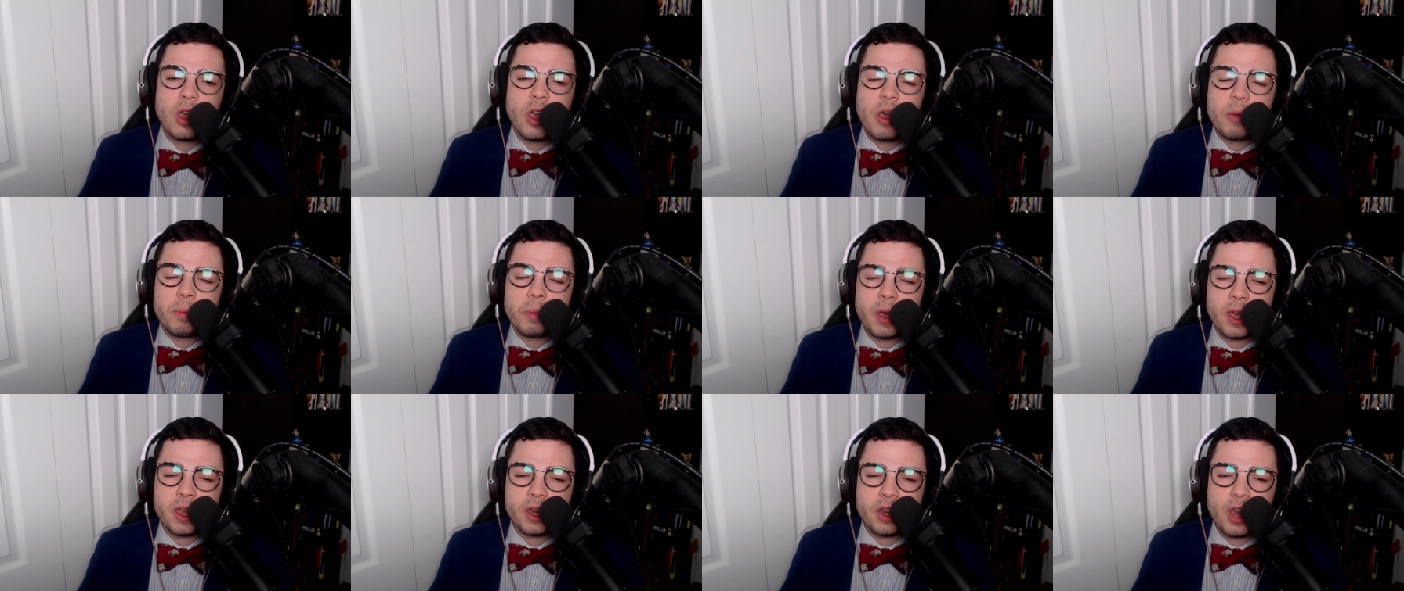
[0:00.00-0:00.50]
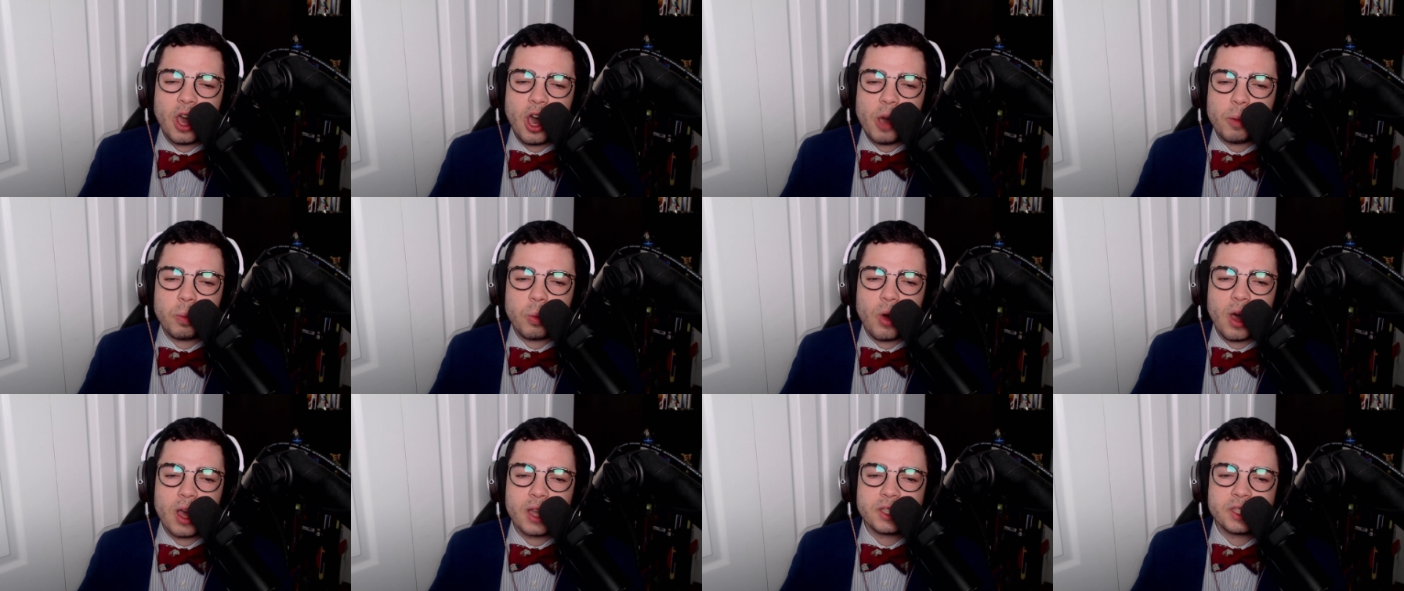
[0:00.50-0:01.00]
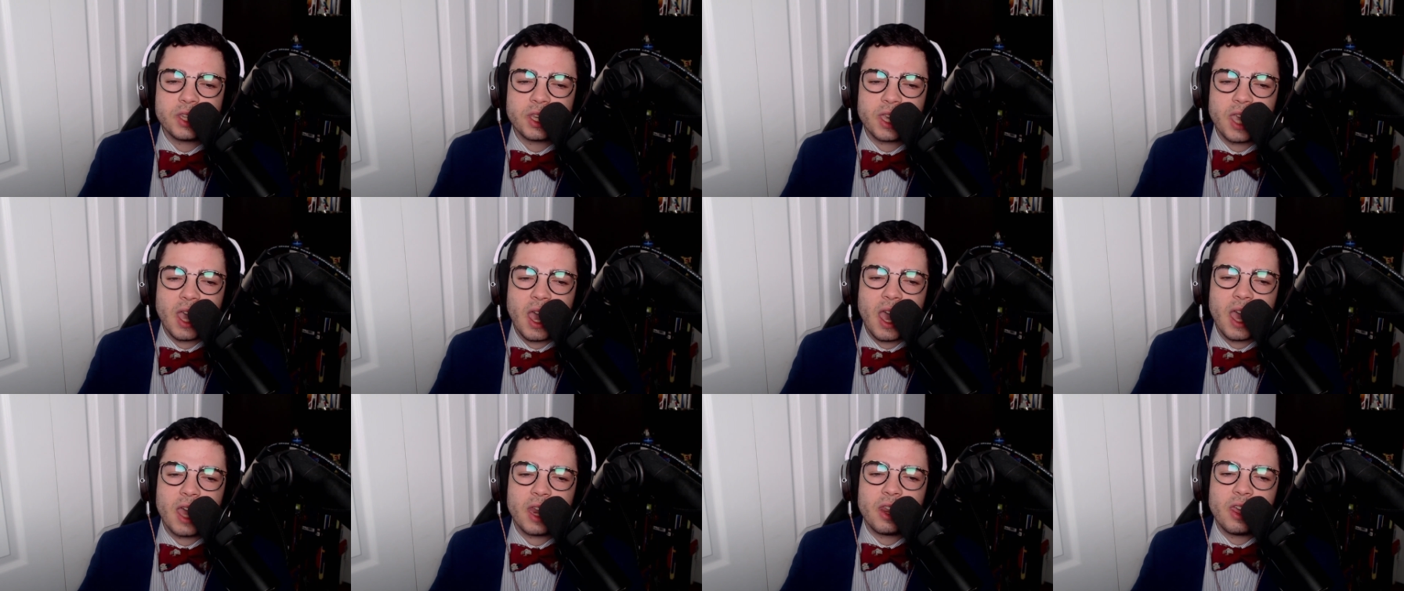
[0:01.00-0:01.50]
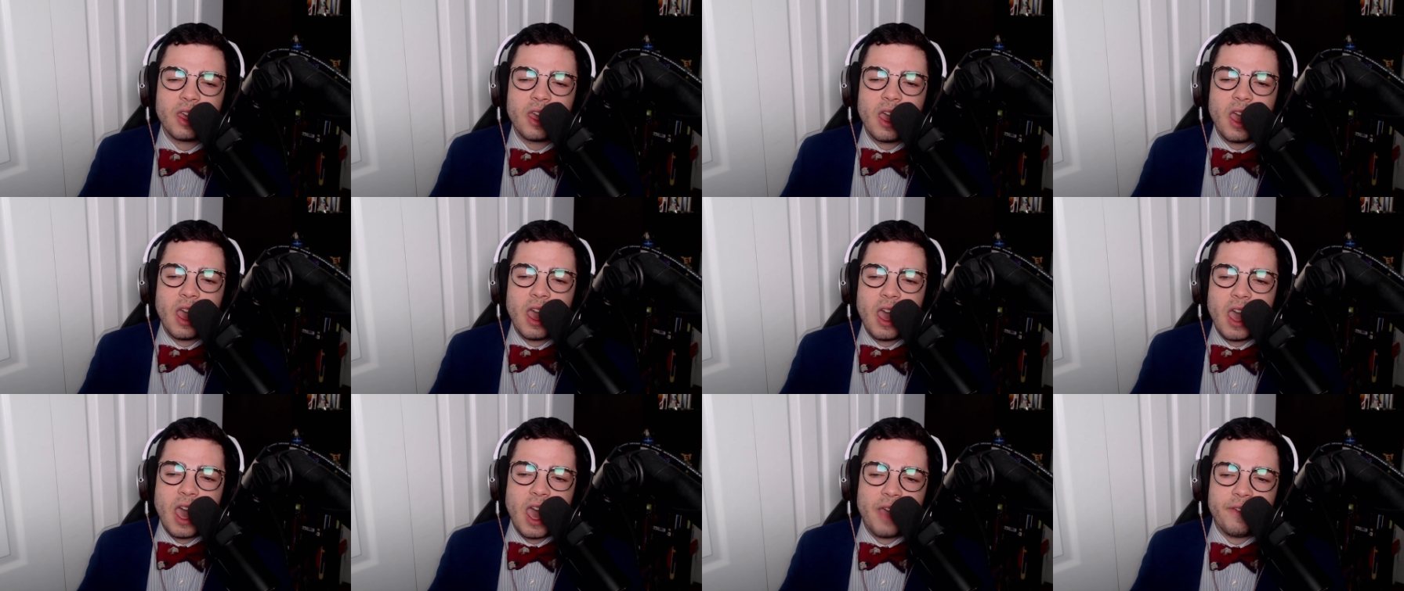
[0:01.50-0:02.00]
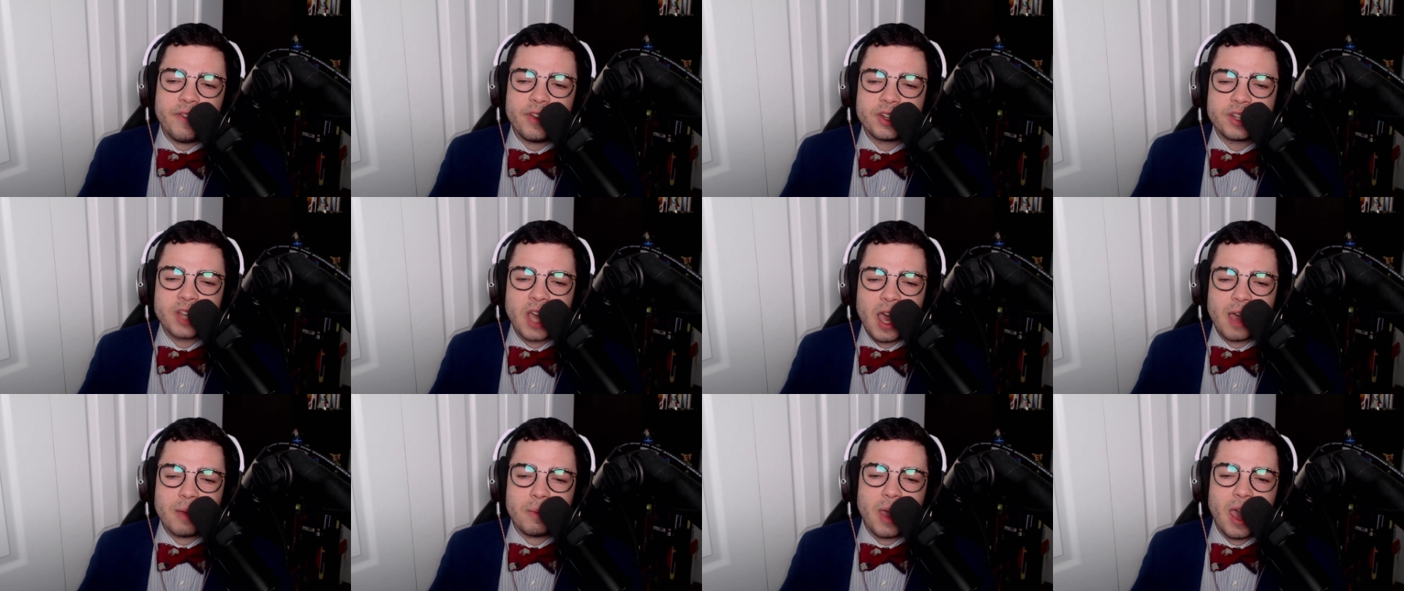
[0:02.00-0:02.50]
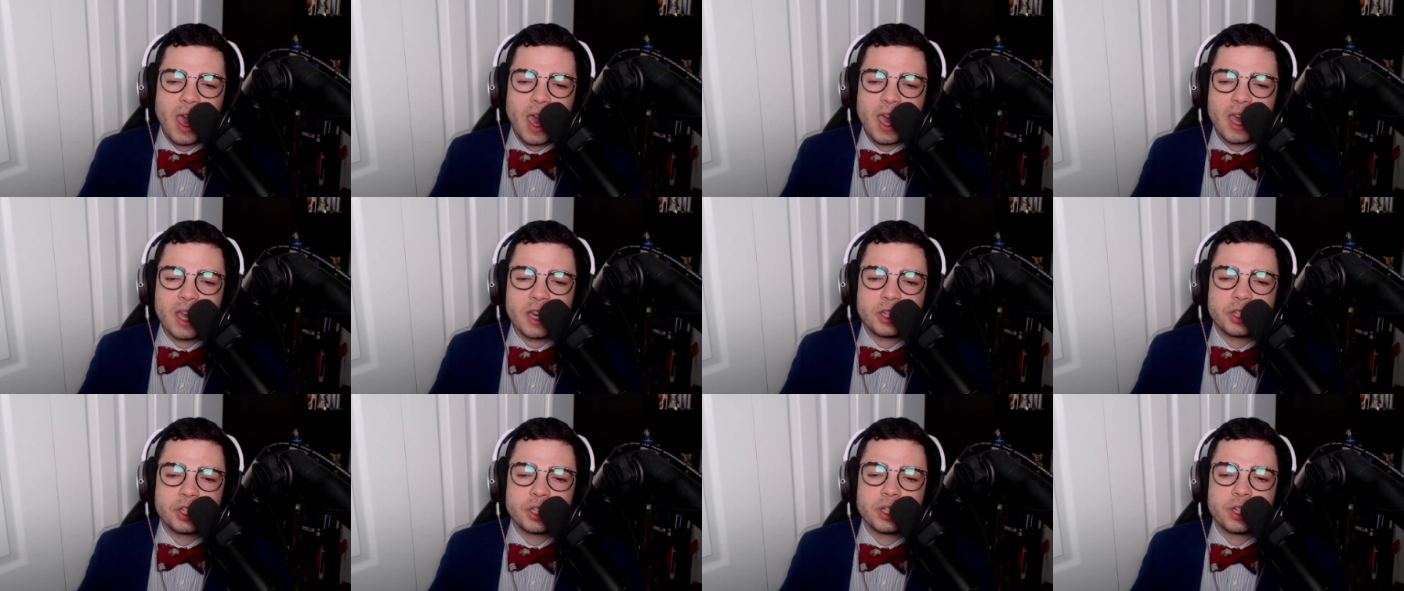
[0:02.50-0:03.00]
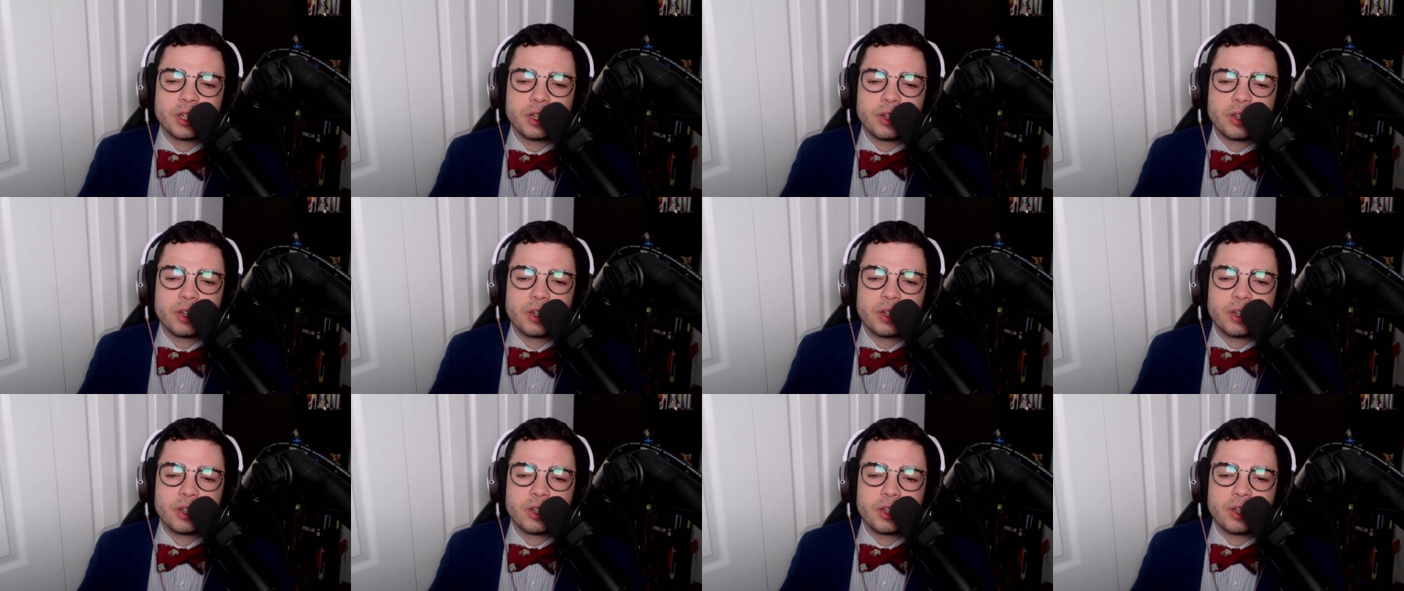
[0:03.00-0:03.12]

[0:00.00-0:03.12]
But nope, once again, every time Edge